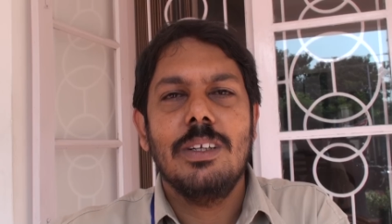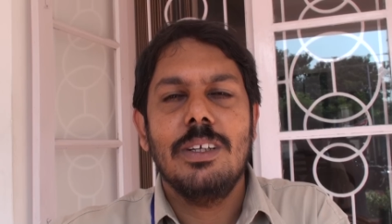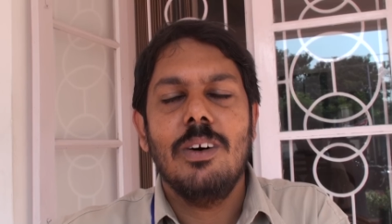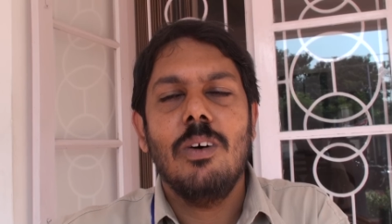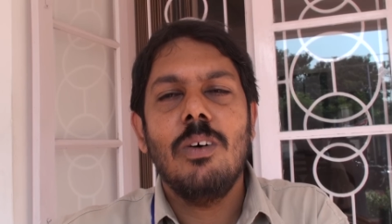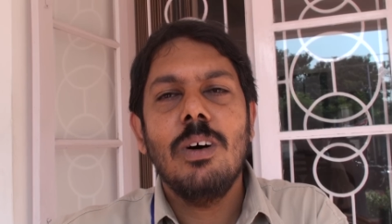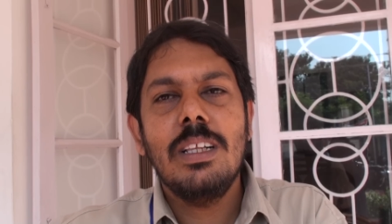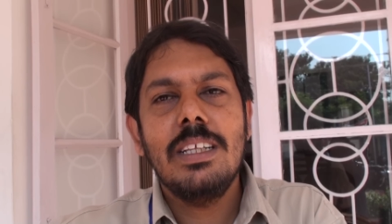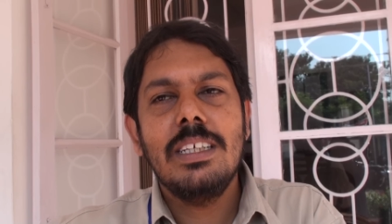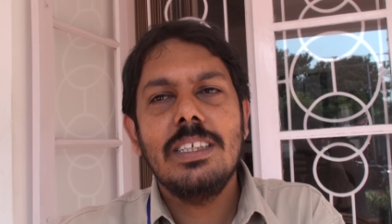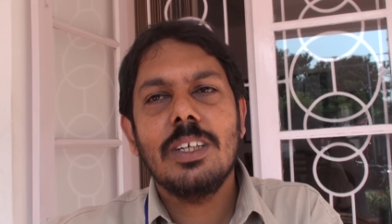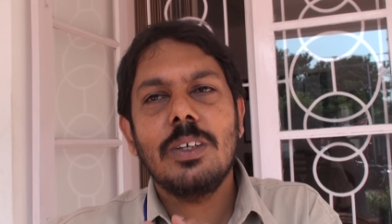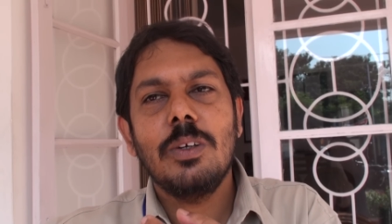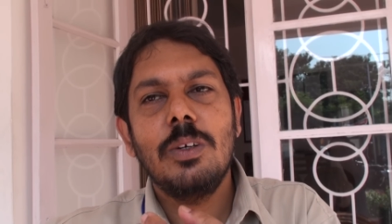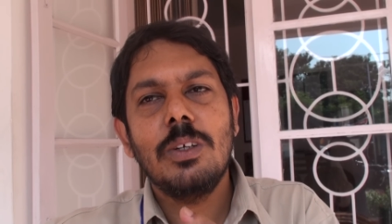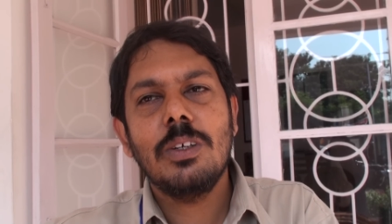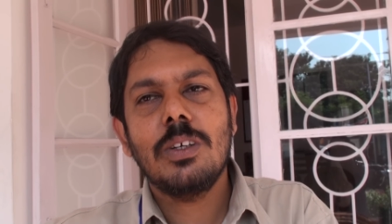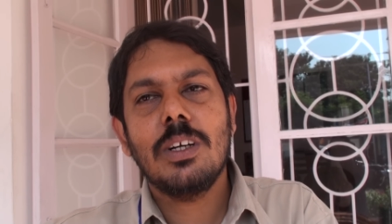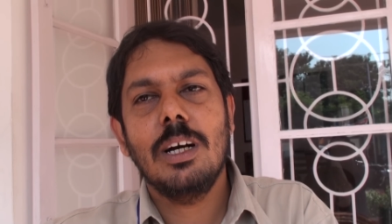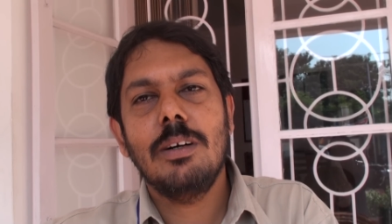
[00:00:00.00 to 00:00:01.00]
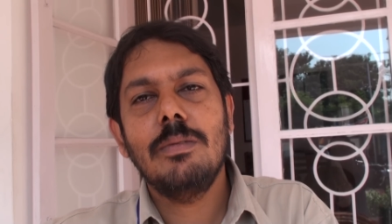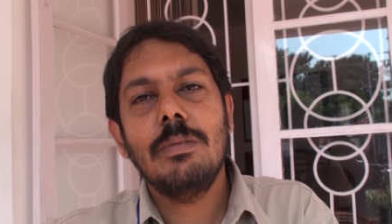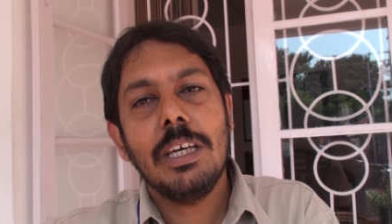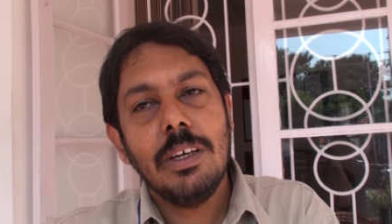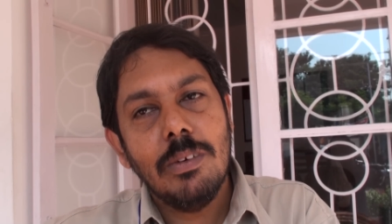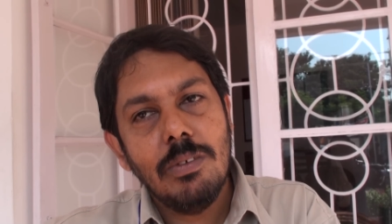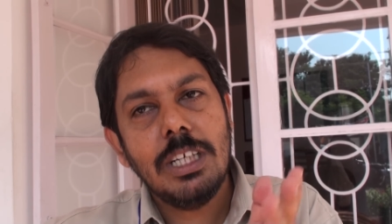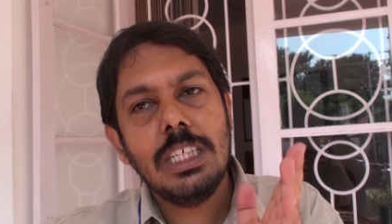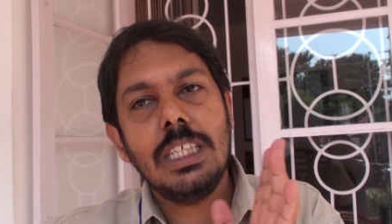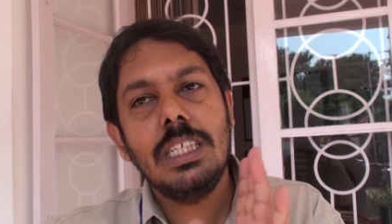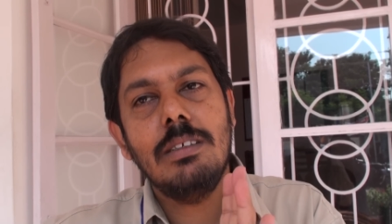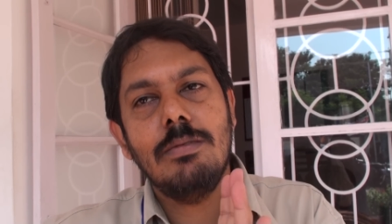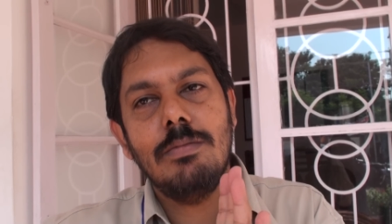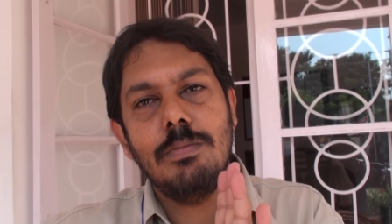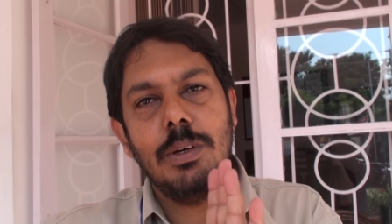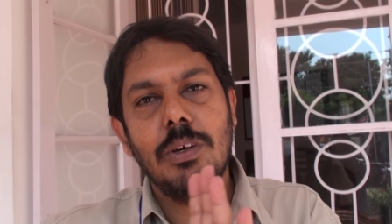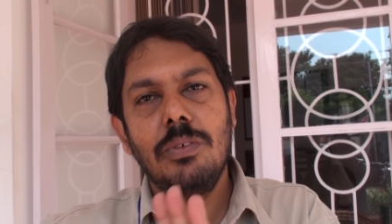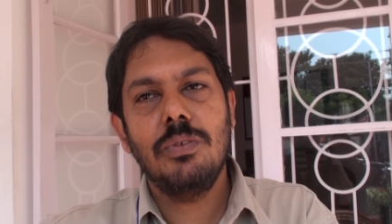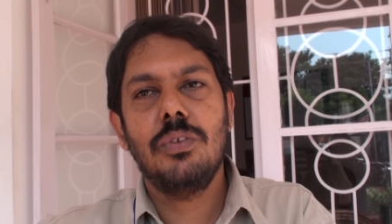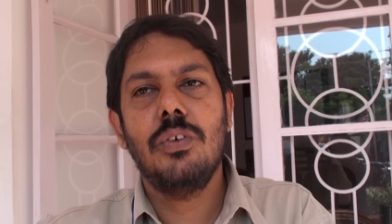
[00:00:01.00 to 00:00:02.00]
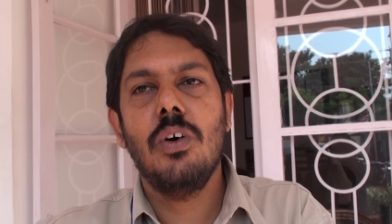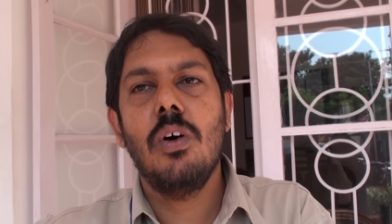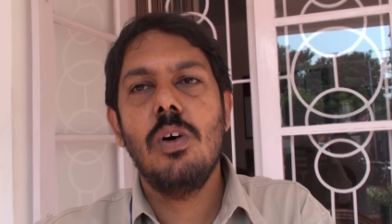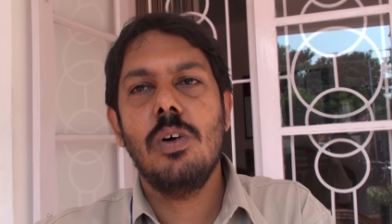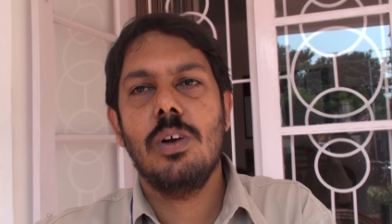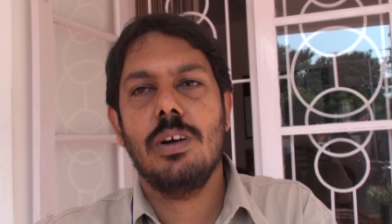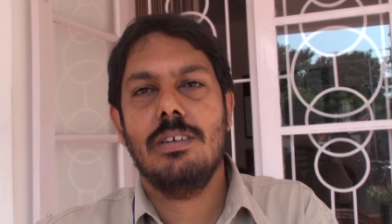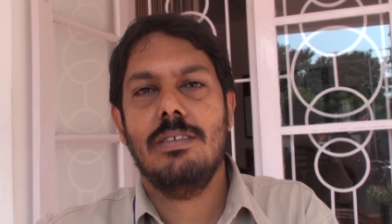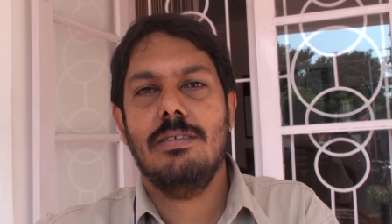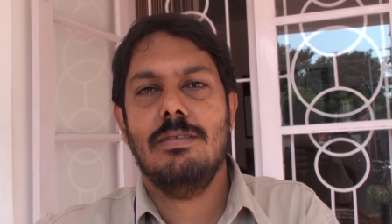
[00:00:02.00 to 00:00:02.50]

All these are going to come even before